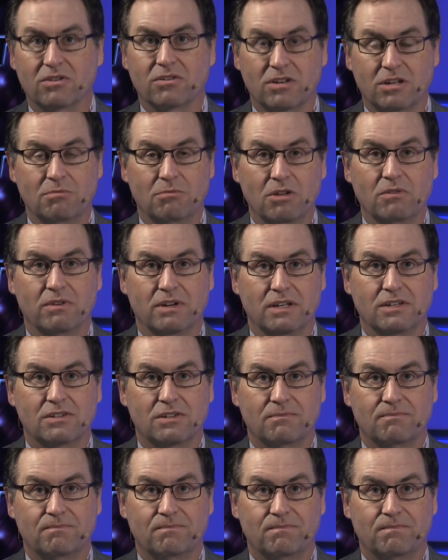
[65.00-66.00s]
certain
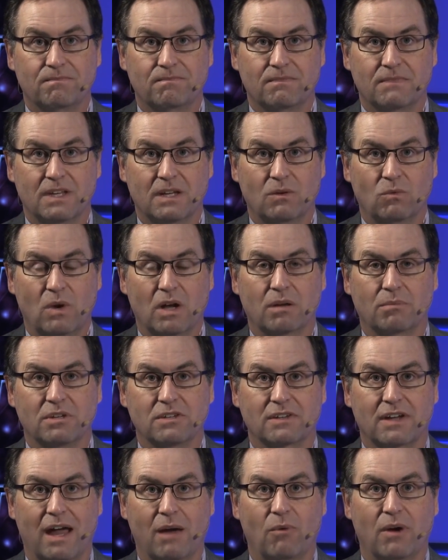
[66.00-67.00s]
communities. Welcome
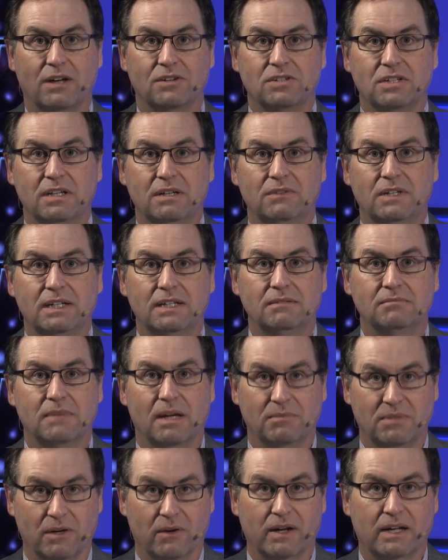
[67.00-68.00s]
to SkyWatch TV.
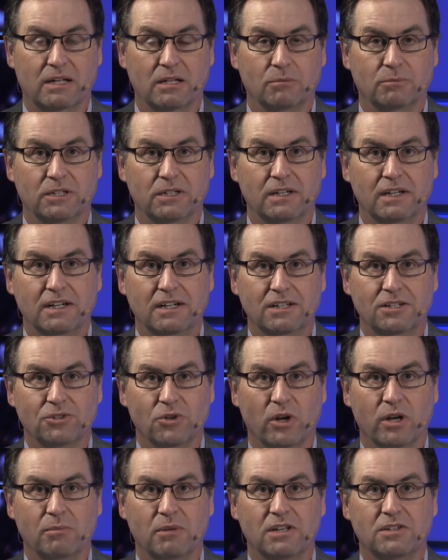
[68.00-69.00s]
I'm Derek Gilbert.
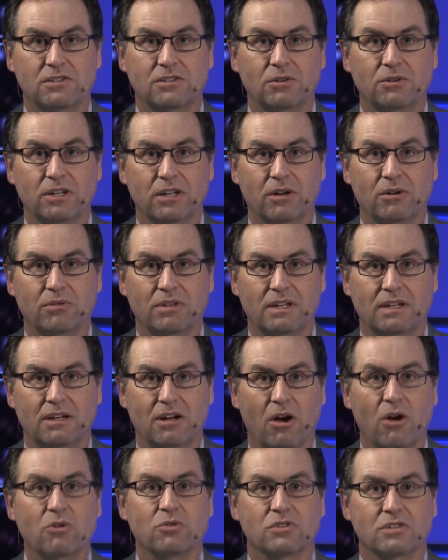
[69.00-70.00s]
Joining me in studio, the
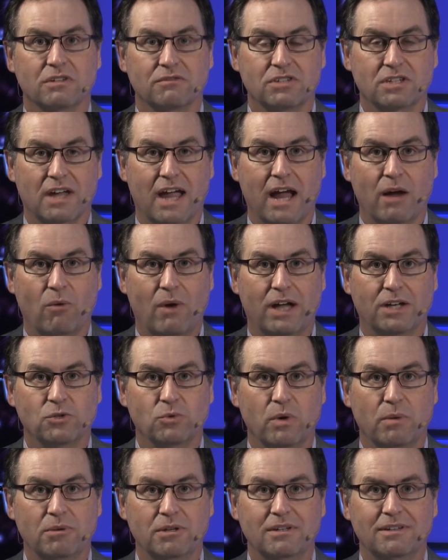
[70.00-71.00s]
host of
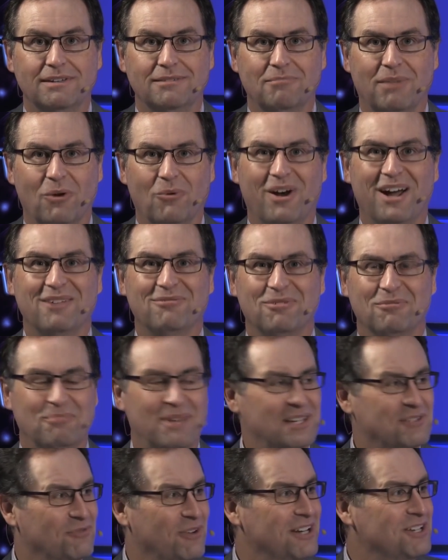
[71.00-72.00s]
SkyWatch Women, my wife and
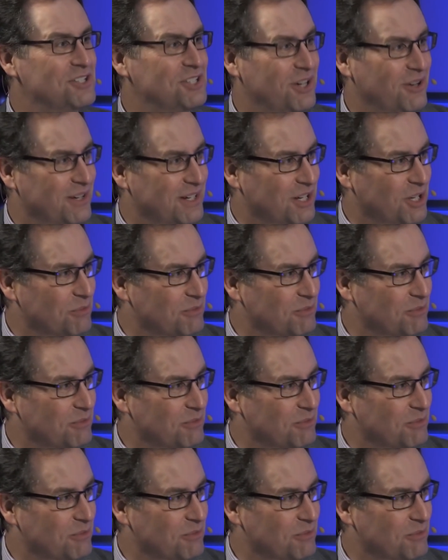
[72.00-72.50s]
best friend, Sharon